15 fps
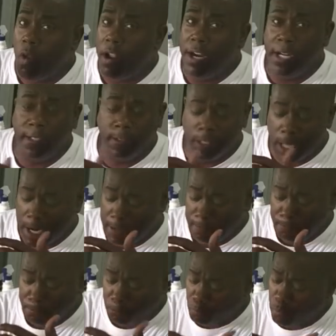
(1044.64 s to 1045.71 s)
and
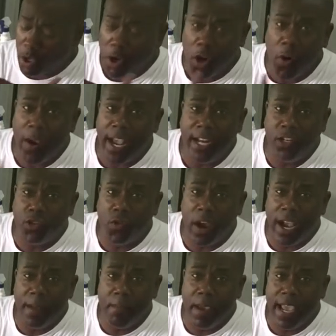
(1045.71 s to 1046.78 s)
go ahead and
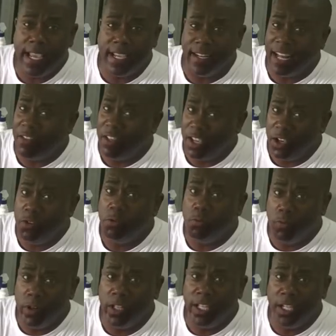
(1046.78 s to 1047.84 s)
try and make it. I think you'll
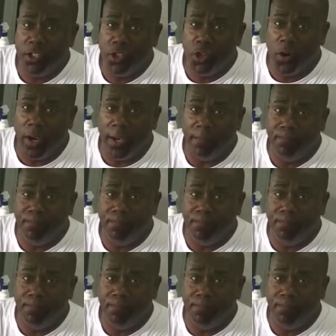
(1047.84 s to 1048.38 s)
really enjoy it.